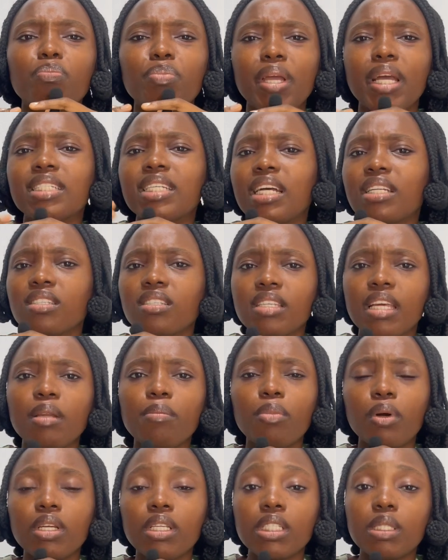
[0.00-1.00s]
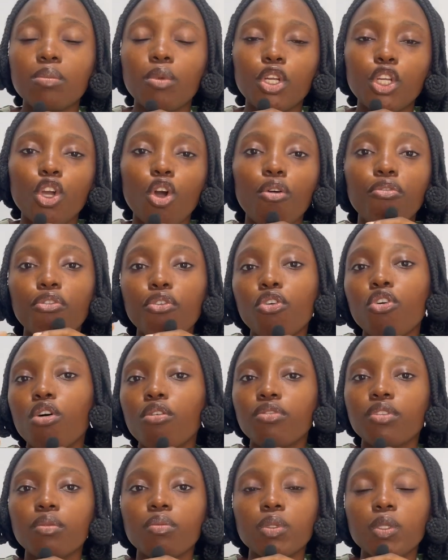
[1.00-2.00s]
be entitled to anybody's money or feel
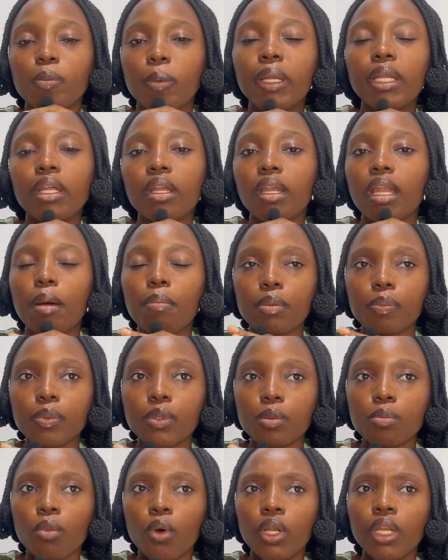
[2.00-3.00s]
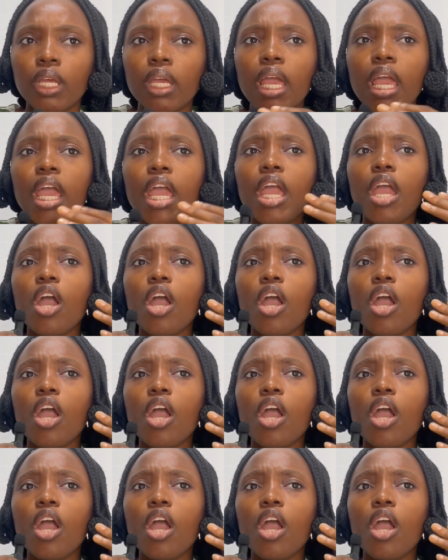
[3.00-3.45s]
comfortable spending other people's money.